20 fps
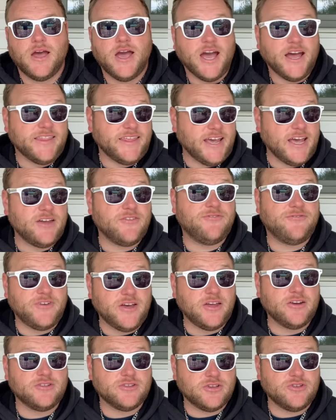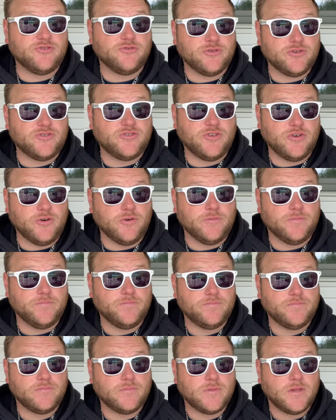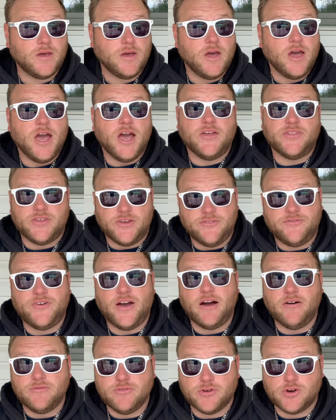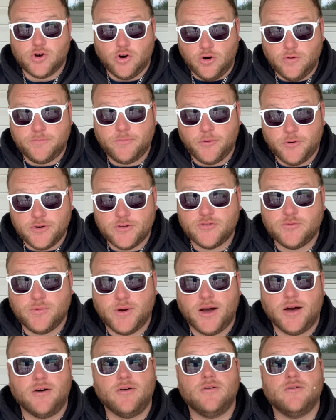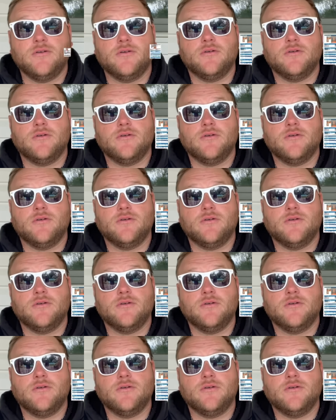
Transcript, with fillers: And they had fatal injuries too. And they found the culprit as well.